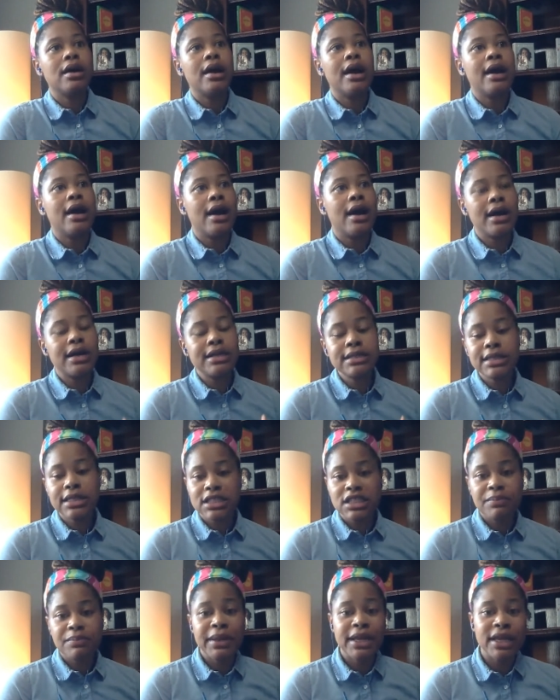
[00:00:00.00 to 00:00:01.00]
us
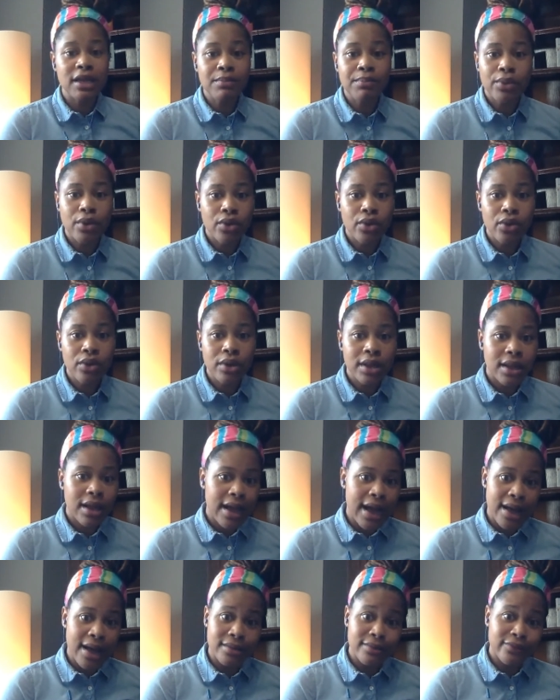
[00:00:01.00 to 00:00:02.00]
as people,
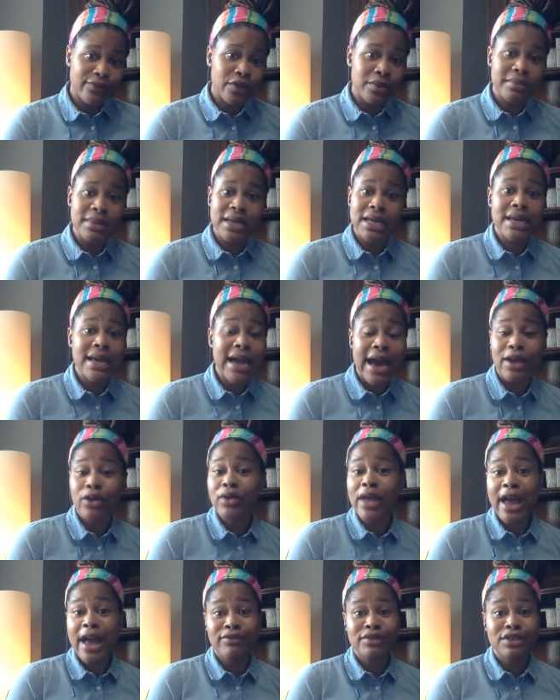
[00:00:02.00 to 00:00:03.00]
for me, I don't
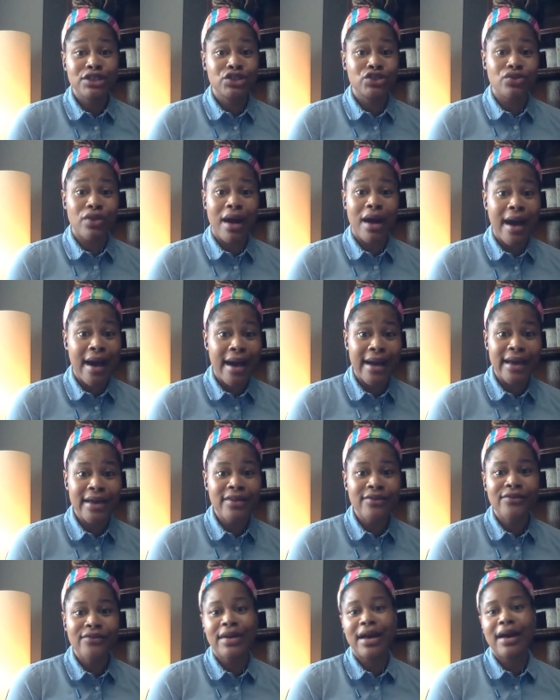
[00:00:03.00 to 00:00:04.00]
have to drive.